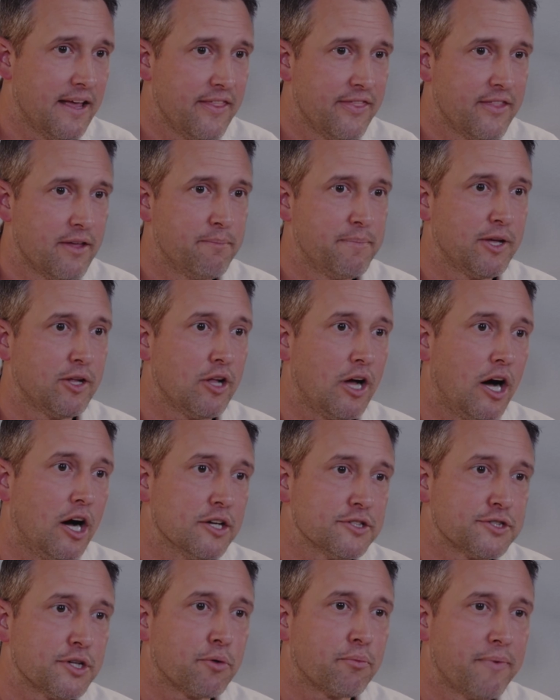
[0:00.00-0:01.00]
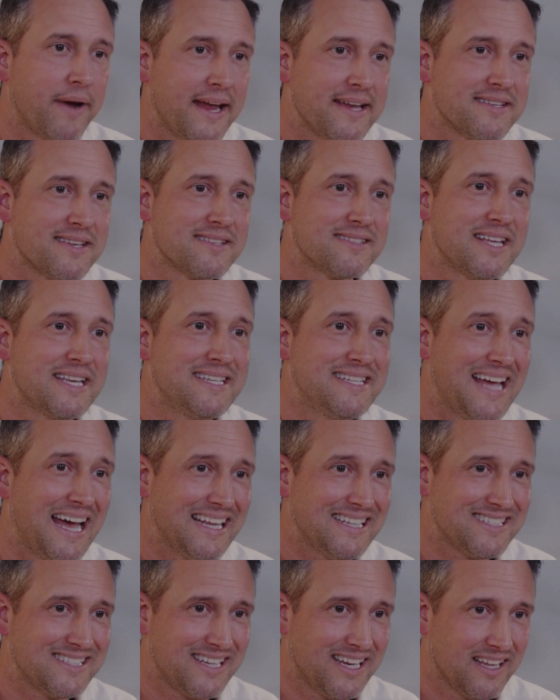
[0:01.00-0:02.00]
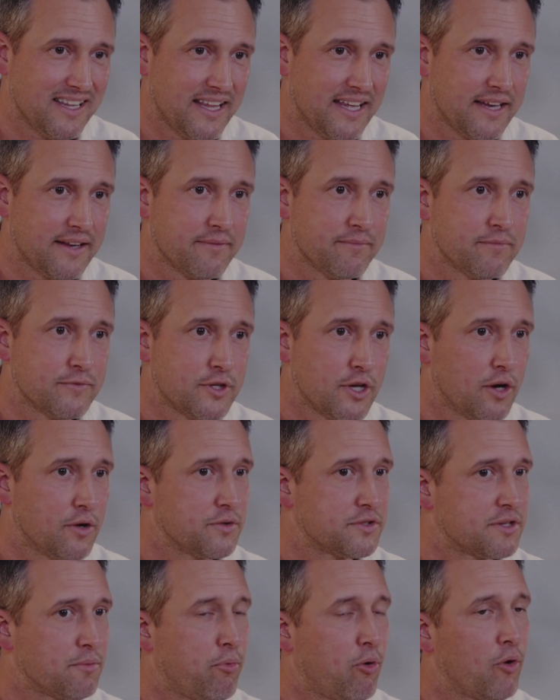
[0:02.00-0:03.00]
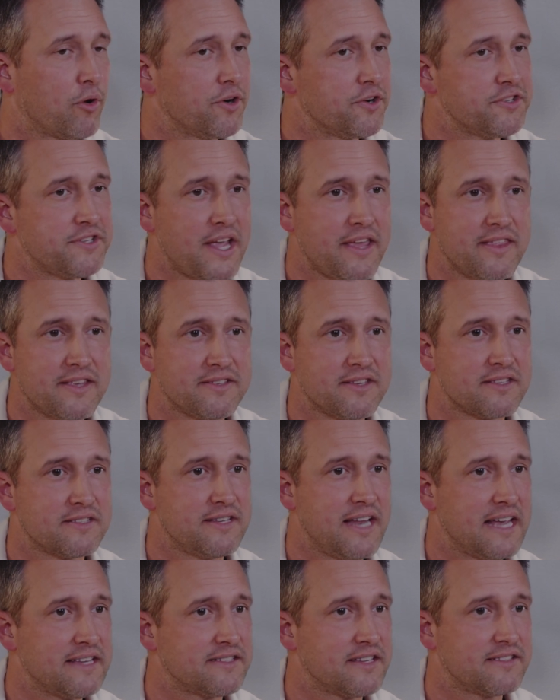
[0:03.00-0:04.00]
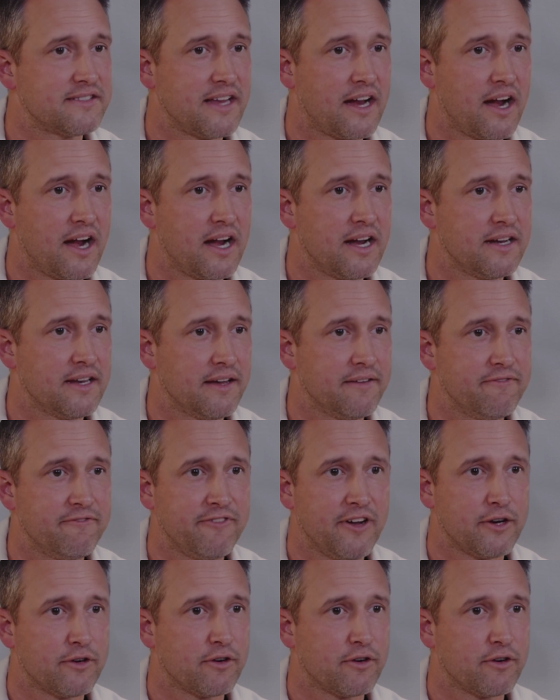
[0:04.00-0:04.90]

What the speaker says: the bill also raises the debt ceiling. So supporters say this is necessary to fund